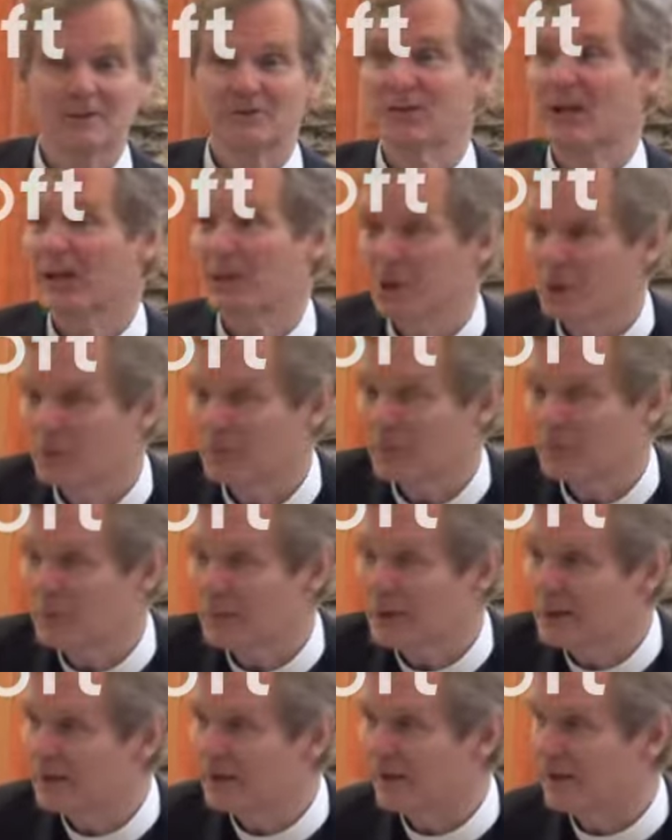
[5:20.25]
take over
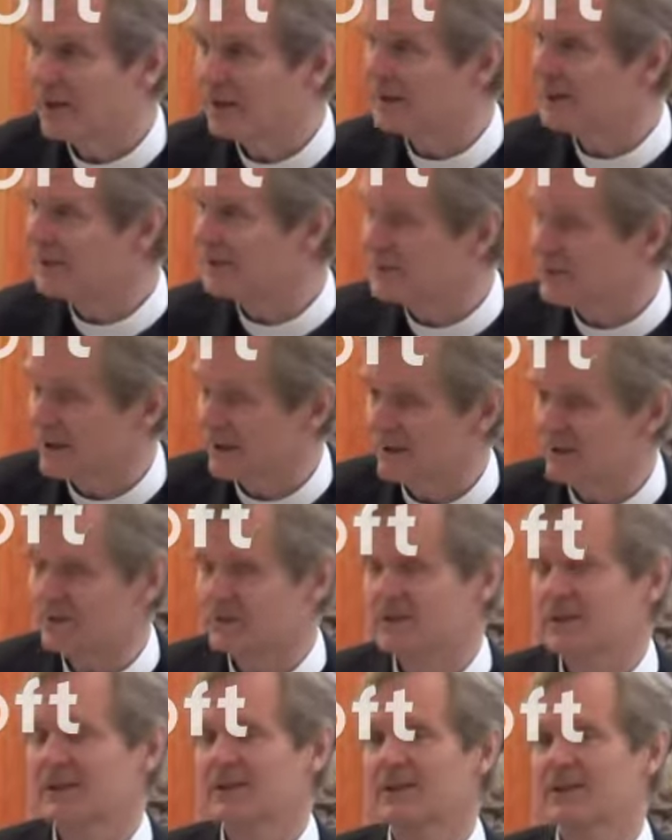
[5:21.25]
being God
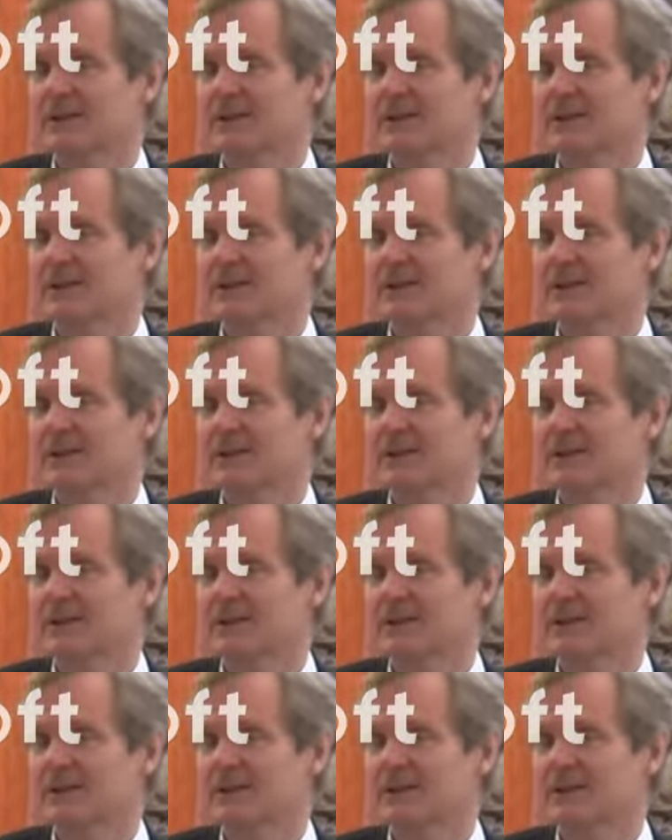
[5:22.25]
themselves.